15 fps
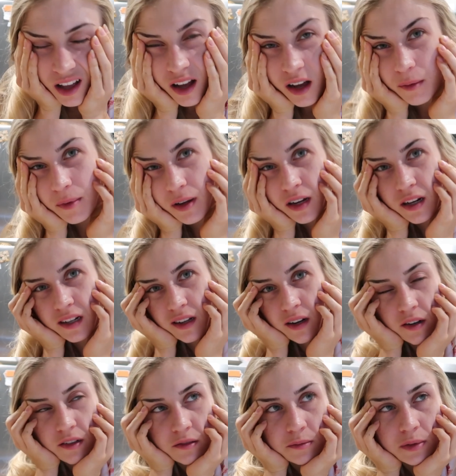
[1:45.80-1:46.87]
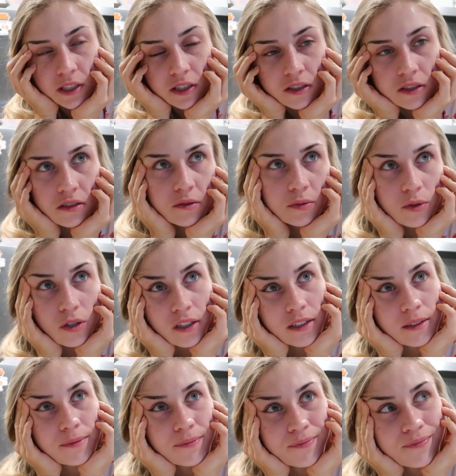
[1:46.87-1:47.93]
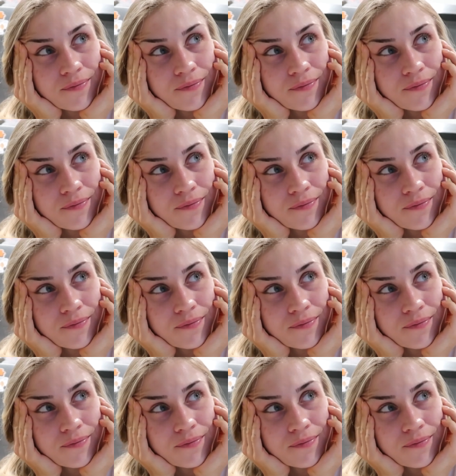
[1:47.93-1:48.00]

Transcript: I'm not gonna go to the beach this morning.